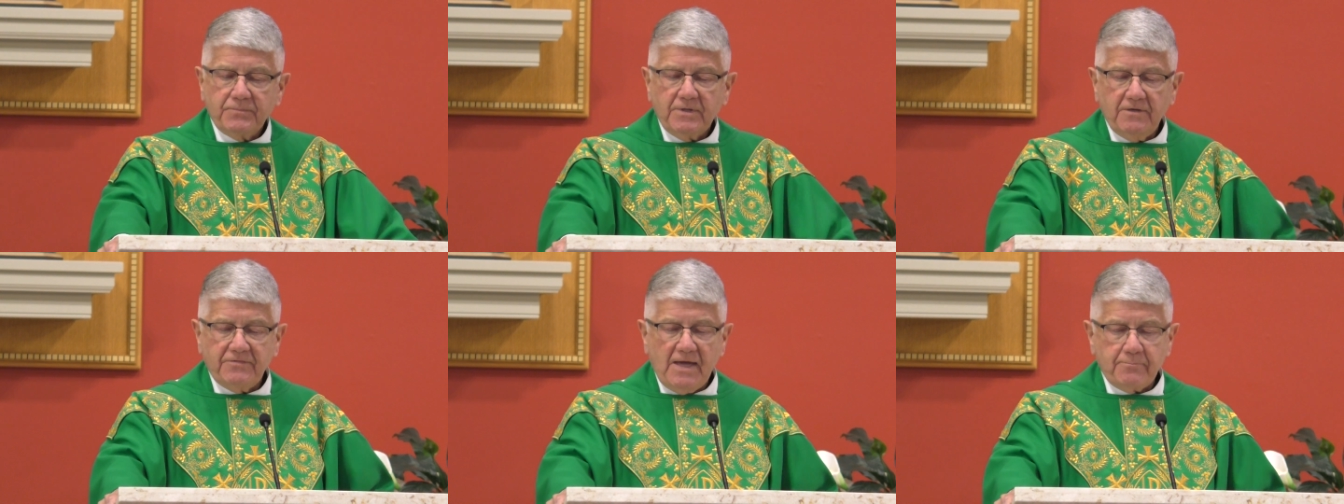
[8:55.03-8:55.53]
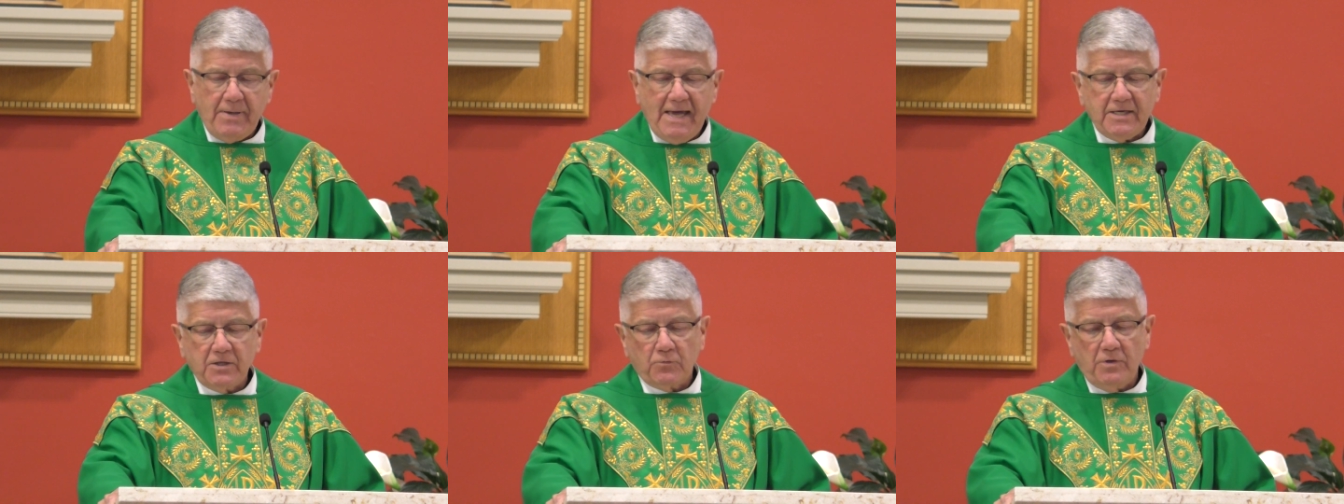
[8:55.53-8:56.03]
If that
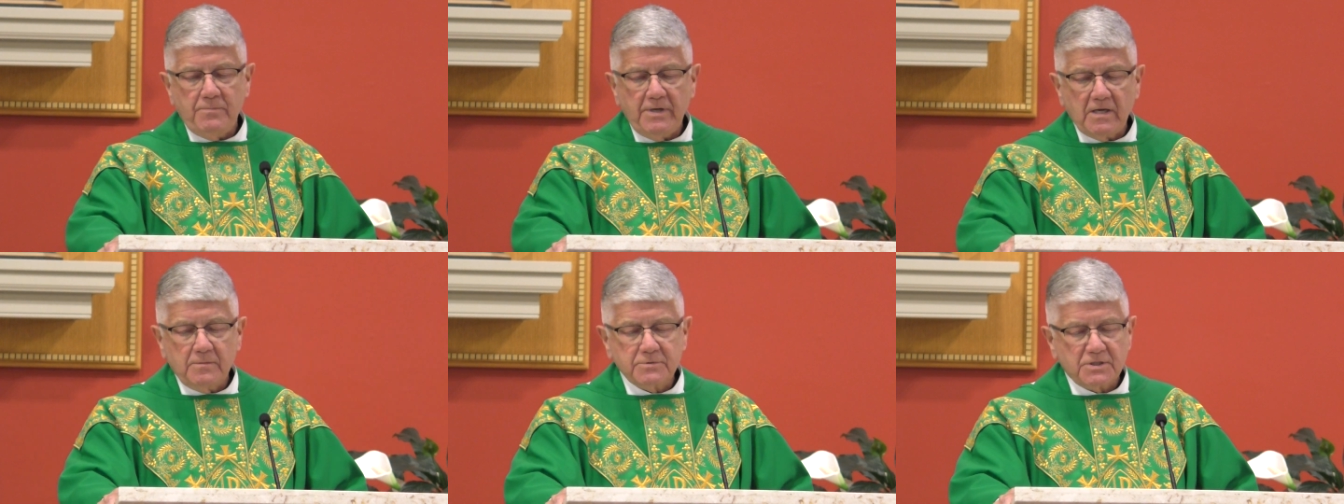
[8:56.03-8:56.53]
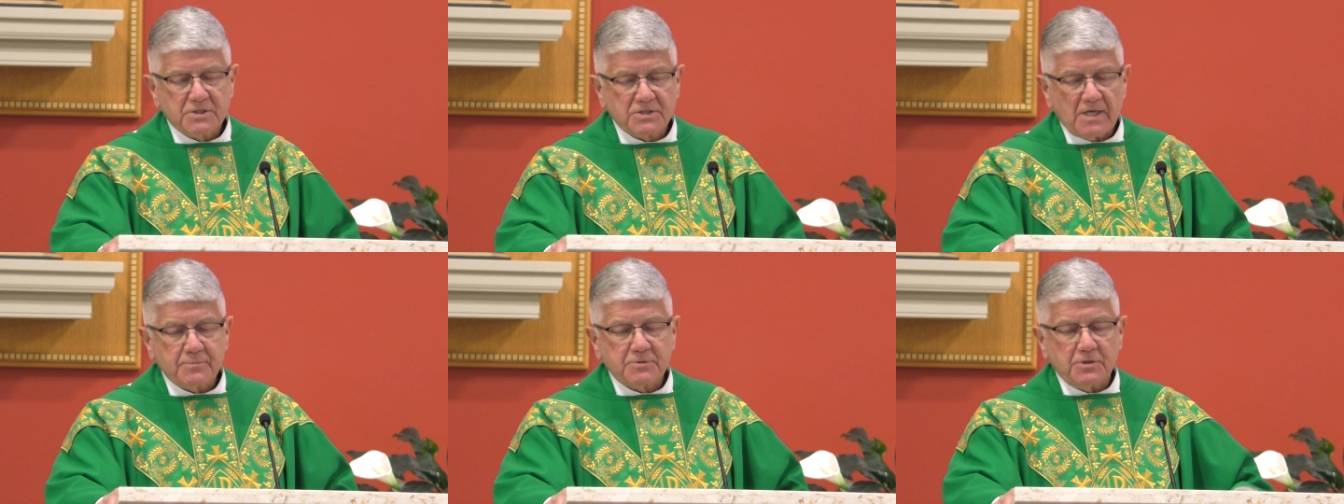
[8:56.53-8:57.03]
pedigree becomes a
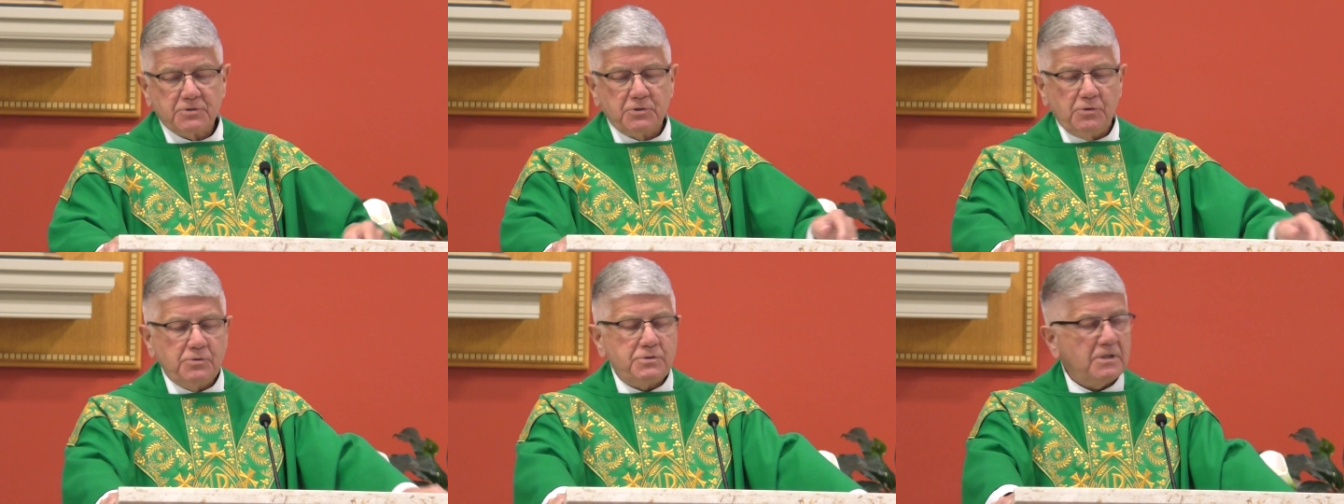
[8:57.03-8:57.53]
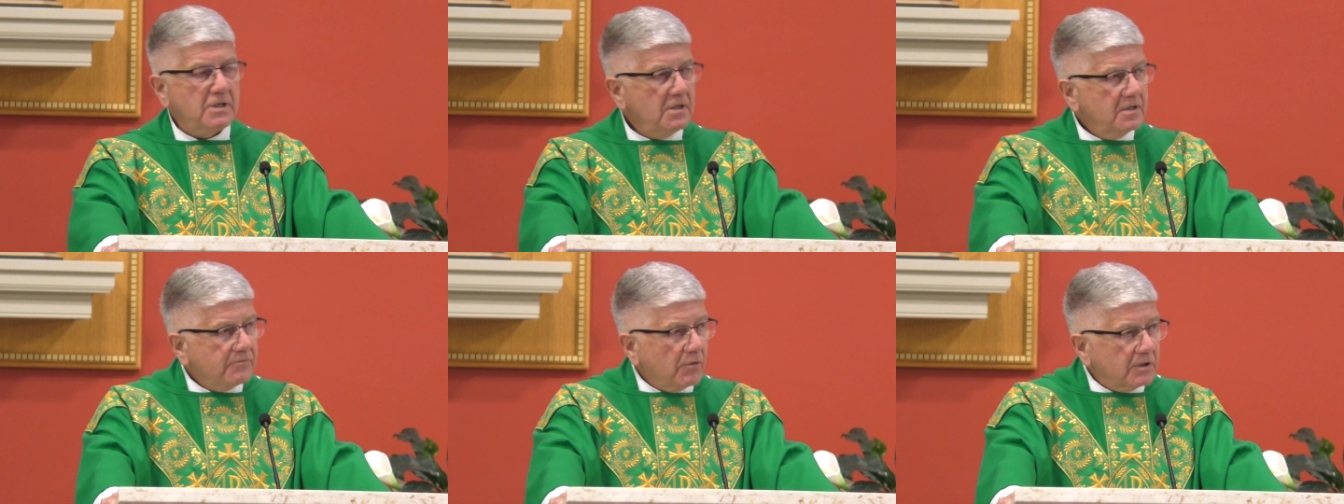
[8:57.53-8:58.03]
substitute
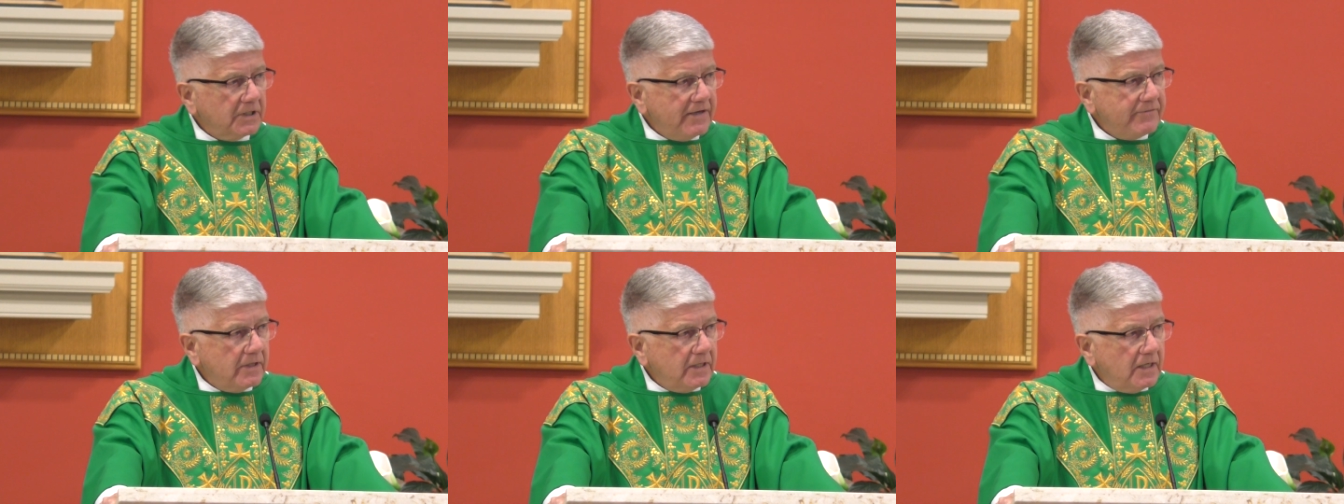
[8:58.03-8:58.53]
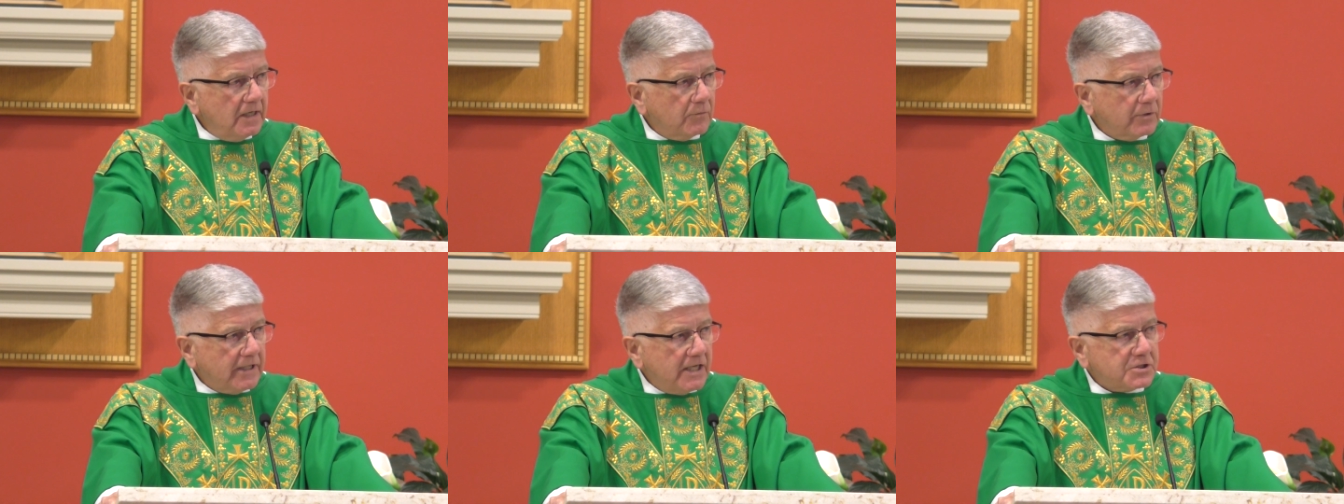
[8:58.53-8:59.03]
for living in
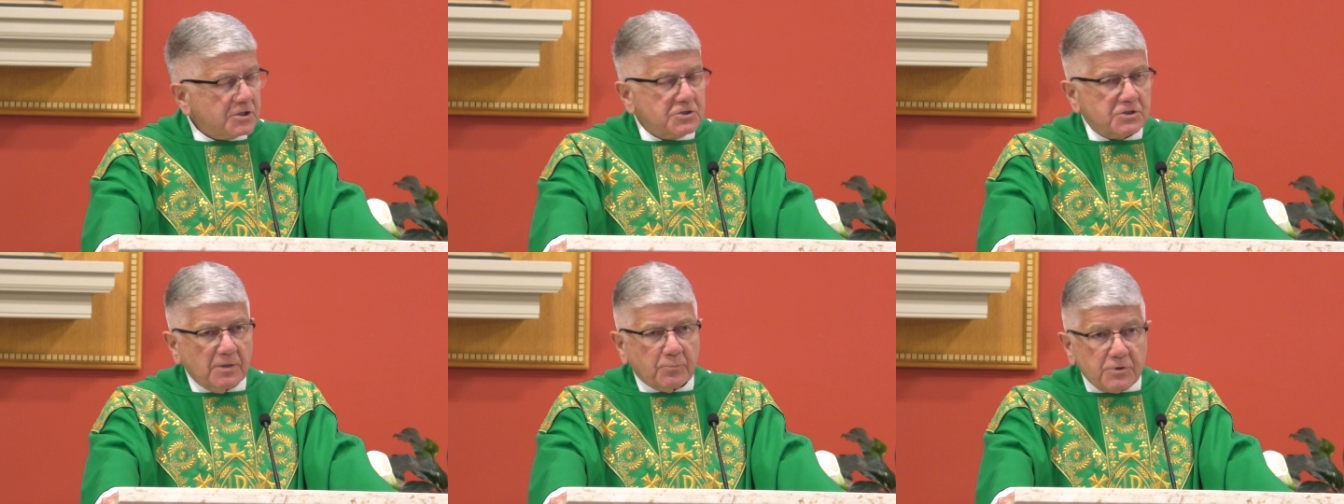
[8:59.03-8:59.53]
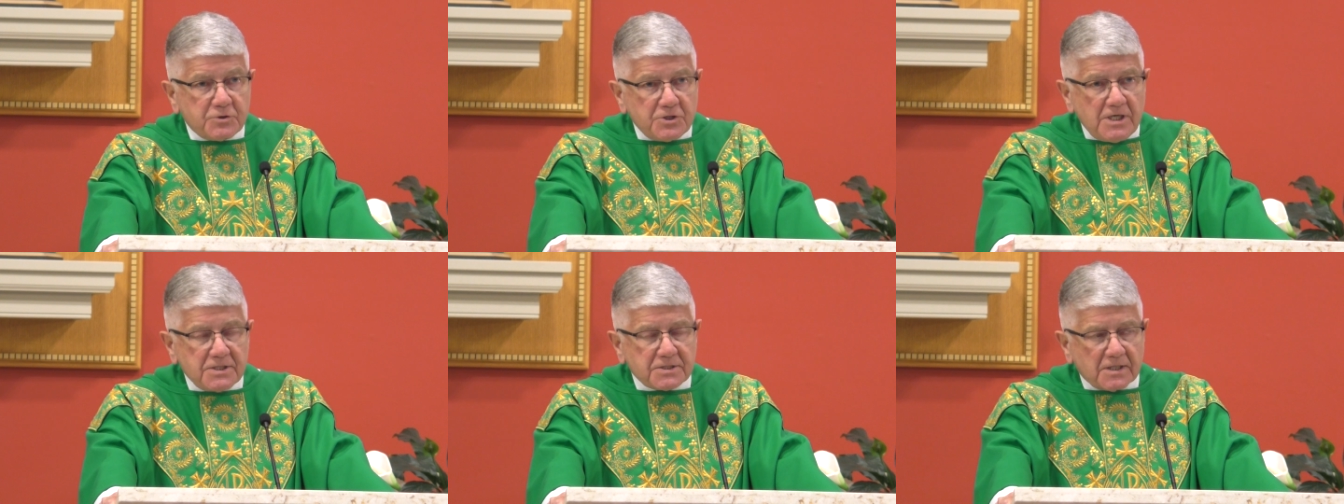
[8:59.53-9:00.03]
relationship with
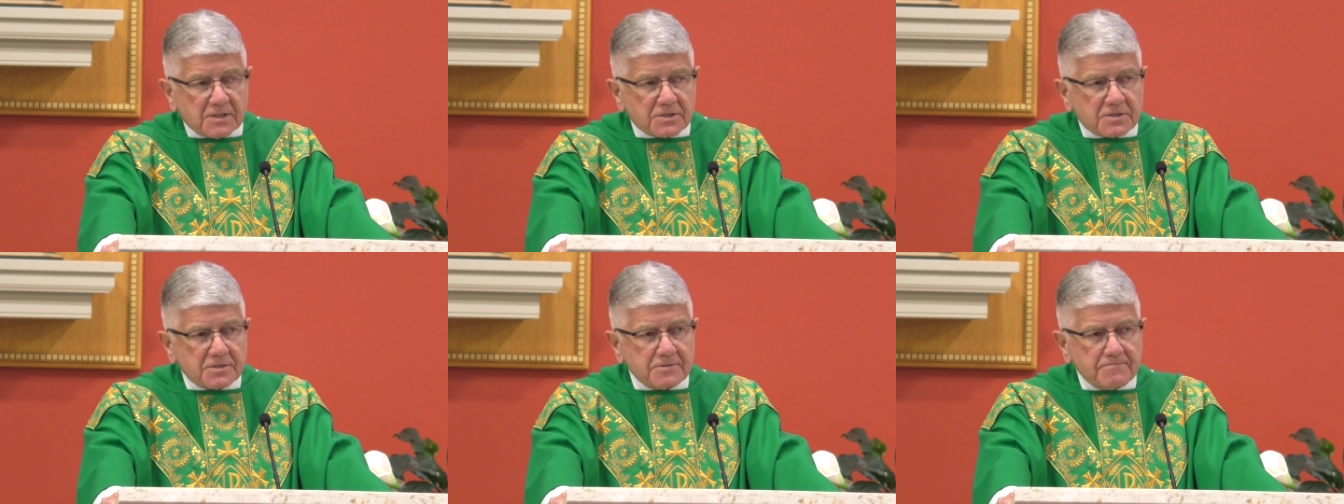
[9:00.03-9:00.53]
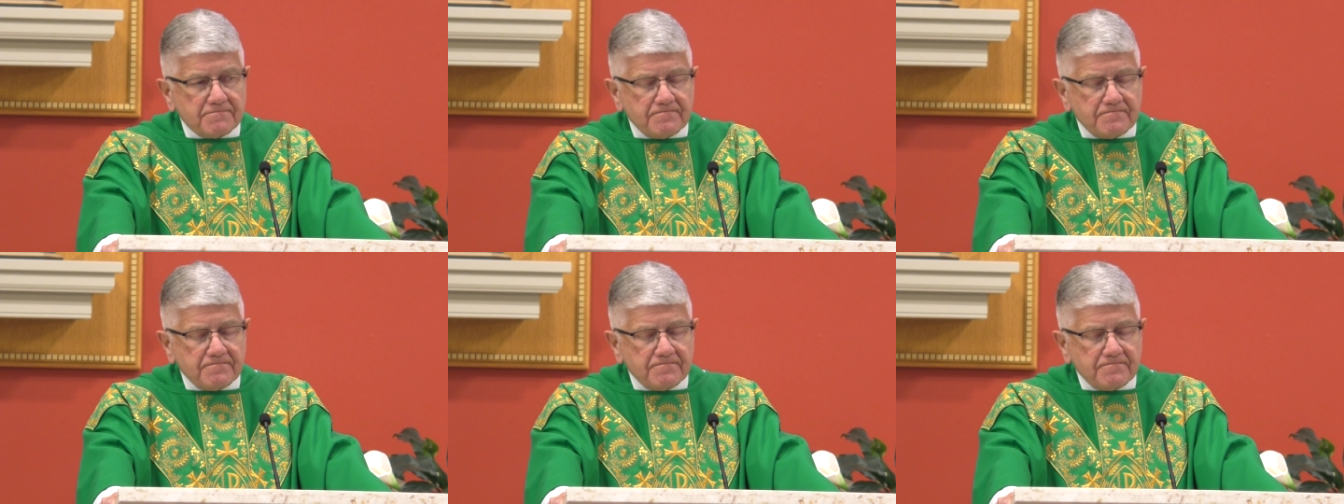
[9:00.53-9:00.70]
Jesus.